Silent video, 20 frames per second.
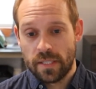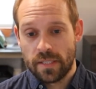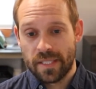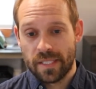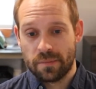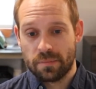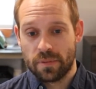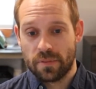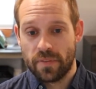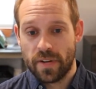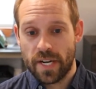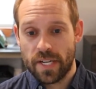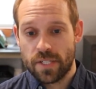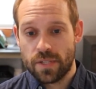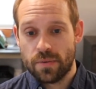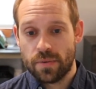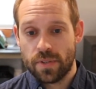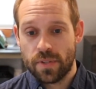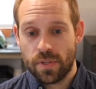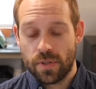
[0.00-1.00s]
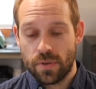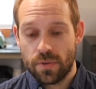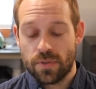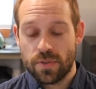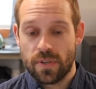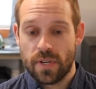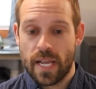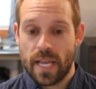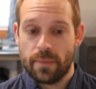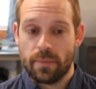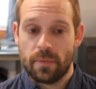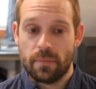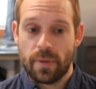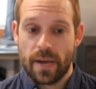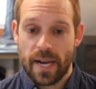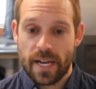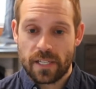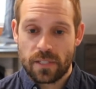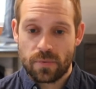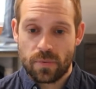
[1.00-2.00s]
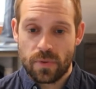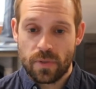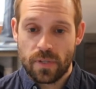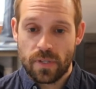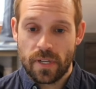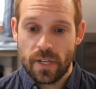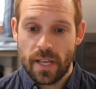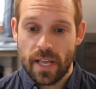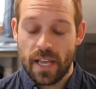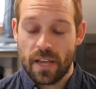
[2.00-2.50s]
They'll provide you with a username and password.